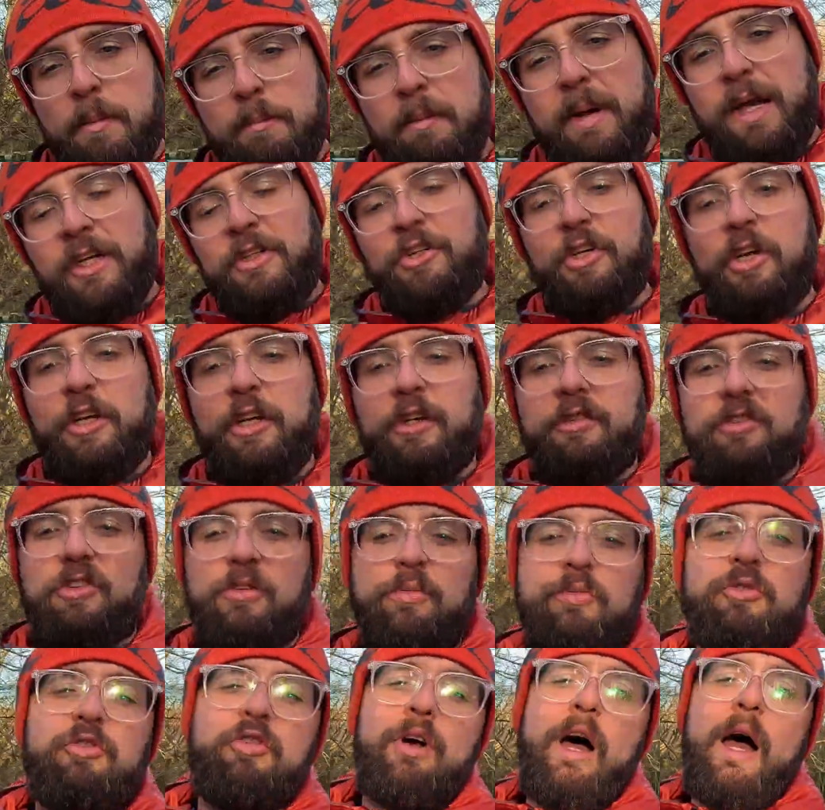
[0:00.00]
Make sure you're
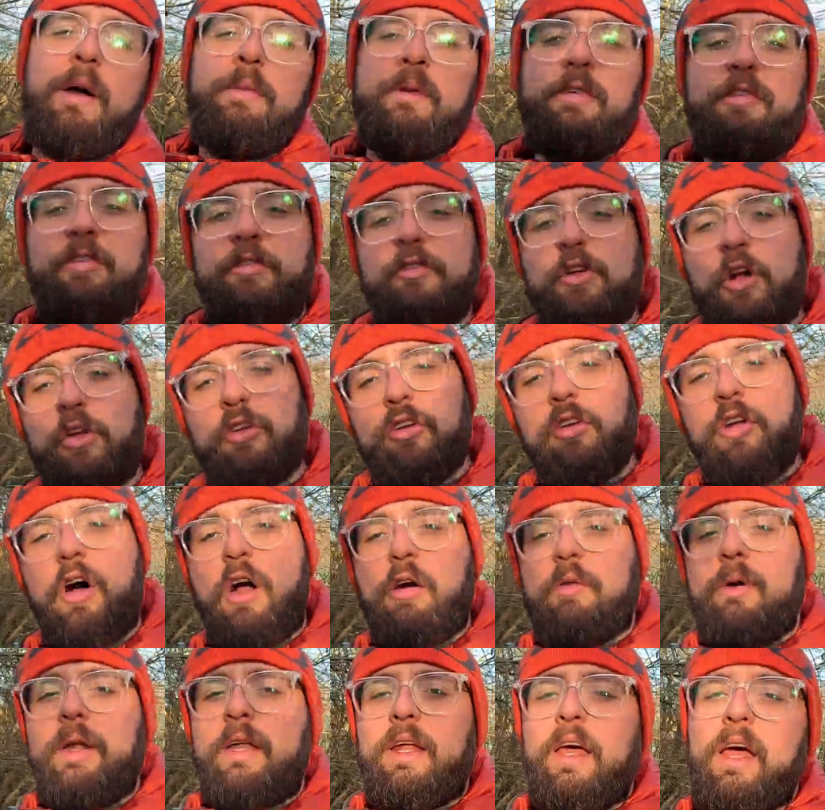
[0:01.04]
subscribed if you've not done
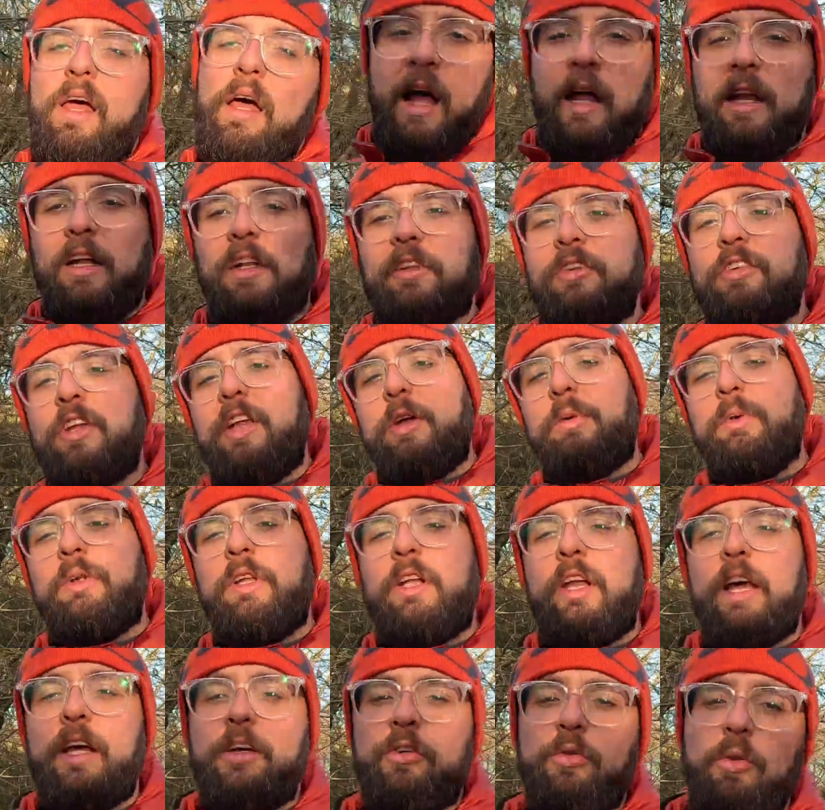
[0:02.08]
already, and I'll see you in the
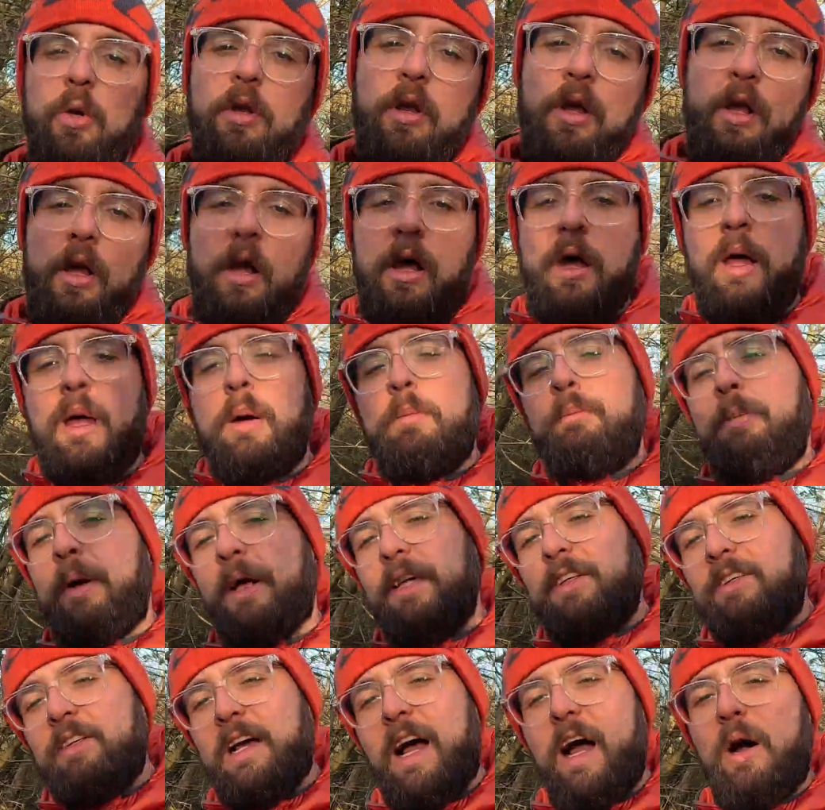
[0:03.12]
next one.
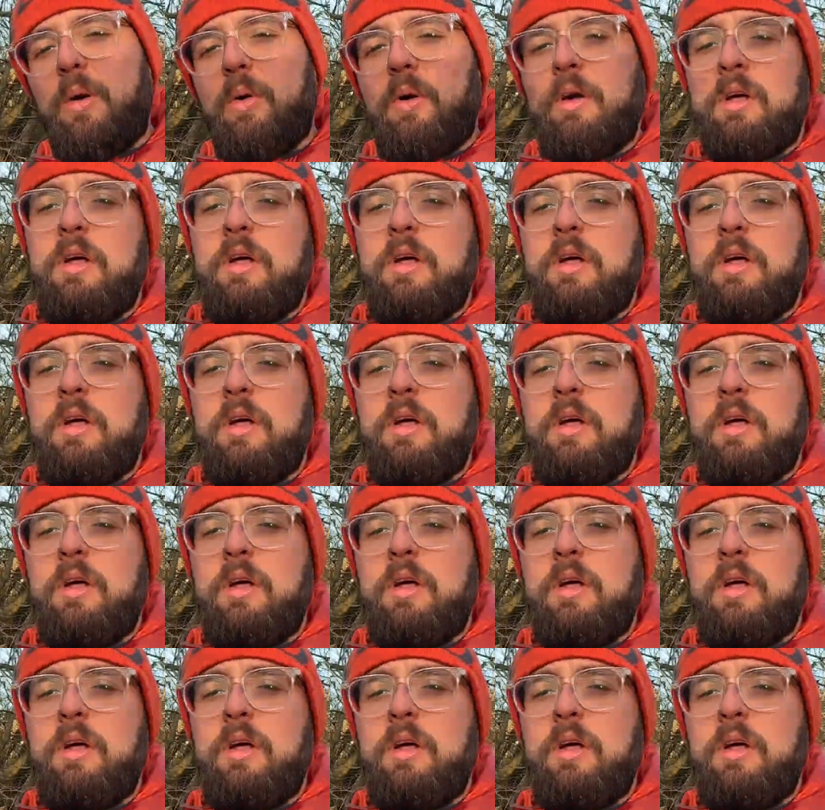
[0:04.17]
Peace out.